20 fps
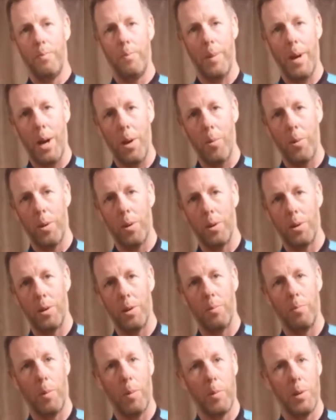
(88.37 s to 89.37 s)
bear with us,
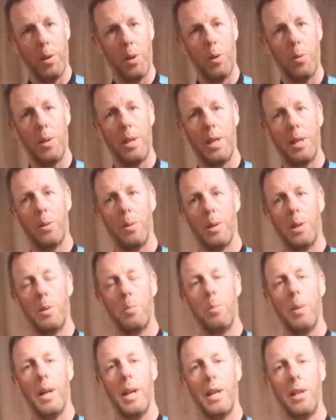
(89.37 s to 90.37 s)
but we do need to
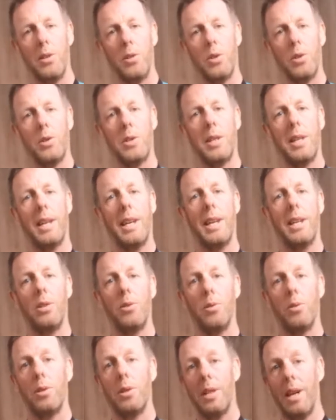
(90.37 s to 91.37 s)
explain just in
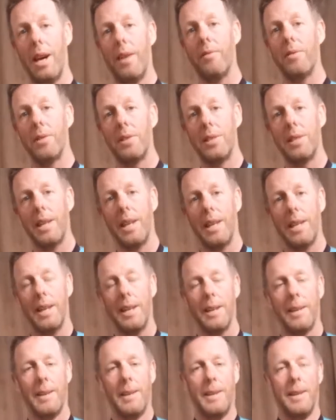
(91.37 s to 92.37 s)
case others haven't seen
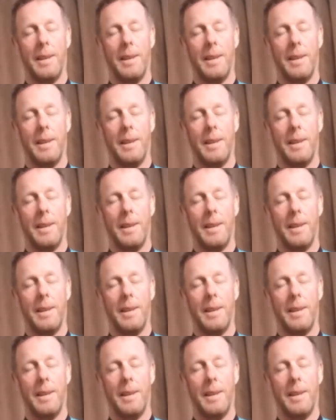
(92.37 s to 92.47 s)
it.